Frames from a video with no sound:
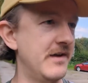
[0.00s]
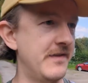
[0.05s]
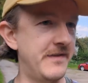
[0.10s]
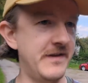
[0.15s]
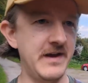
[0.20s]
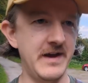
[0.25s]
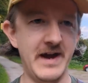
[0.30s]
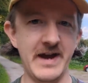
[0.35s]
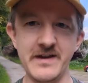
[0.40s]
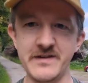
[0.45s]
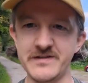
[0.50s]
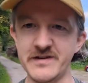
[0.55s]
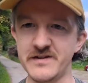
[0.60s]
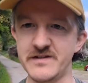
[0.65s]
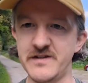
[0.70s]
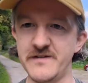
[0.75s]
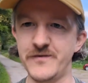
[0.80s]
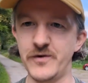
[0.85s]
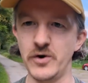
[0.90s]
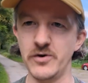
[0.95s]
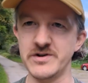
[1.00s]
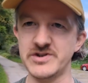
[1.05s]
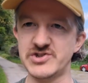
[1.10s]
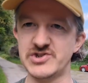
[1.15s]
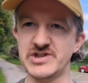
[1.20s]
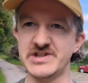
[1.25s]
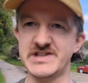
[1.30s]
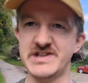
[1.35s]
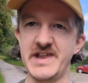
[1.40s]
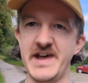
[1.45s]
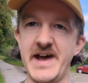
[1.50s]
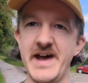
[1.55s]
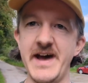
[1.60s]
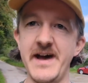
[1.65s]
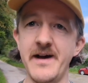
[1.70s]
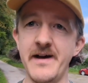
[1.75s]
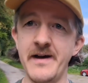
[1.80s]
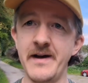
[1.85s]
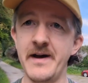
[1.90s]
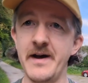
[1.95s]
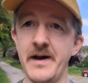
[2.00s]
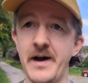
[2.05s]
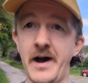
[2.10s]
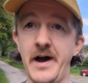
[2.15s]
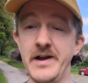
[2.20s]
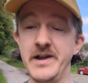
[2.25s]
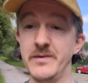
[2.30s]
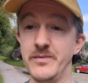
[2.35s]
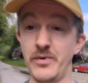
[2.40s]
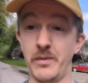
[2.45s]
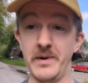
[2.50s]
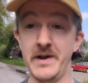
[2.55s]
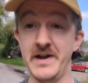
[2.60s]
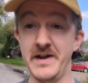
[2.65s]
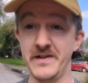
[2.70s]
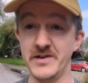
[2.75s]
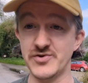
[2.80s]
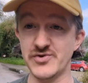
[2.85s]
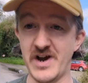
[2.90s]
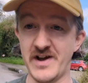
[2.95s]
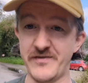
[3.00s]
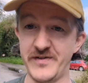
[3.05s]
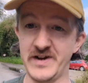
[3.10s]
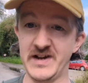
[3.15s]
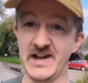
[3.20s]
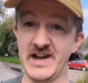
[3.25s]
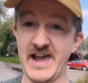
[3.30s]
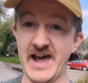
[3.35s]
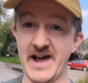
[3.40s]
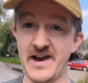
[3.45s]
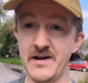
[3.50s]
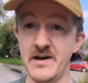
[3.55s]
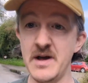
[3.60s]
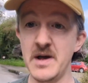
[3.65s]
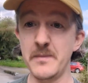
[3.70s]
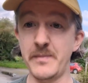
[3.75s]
The A64 is just there. You can probably hear the traffic again.